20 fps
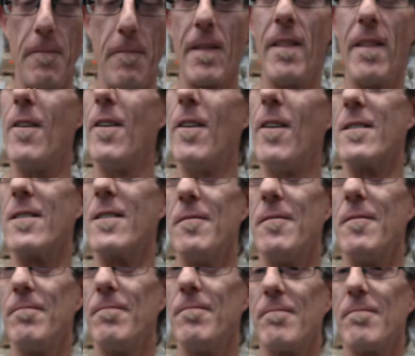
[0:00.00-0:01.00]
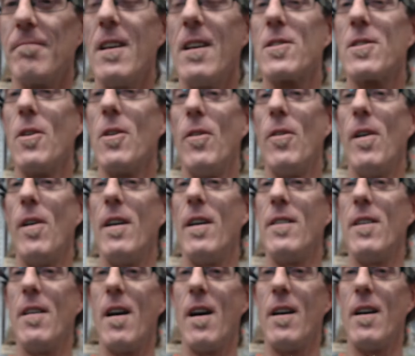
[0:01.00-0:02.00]
There it is. So
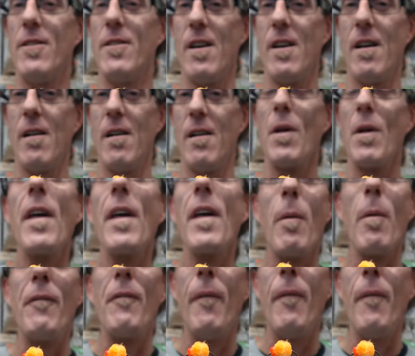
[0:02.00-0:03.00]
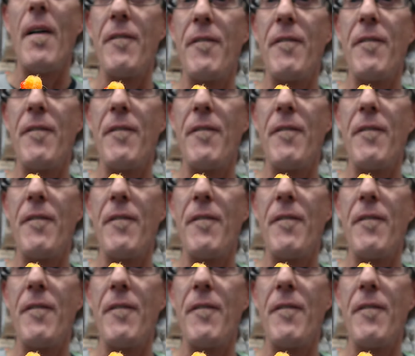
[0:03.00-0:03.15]
one thing about